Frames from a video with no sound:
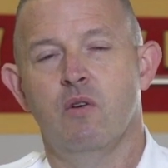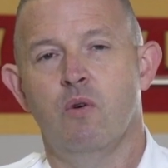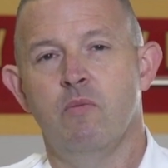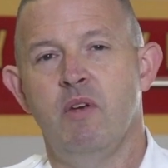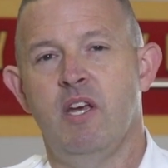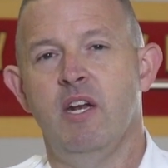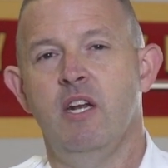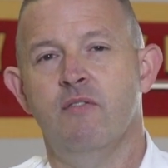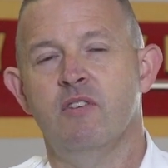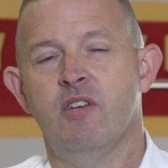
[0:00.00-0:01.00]
or the
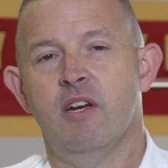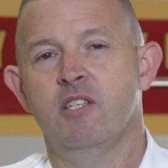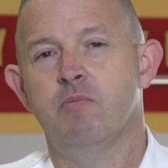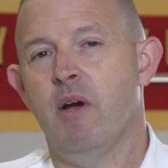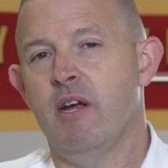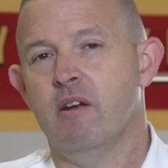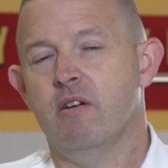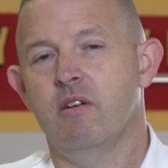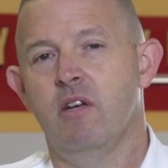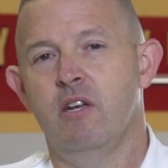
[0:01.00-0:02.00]
beginning of the second spike
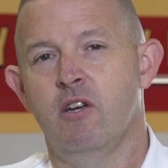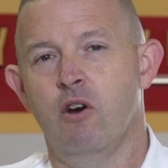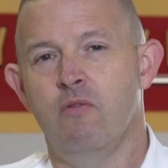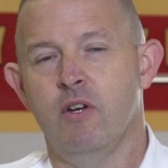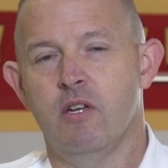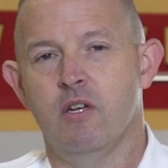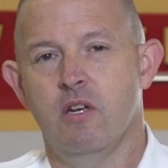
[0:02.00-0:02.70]
in COVID.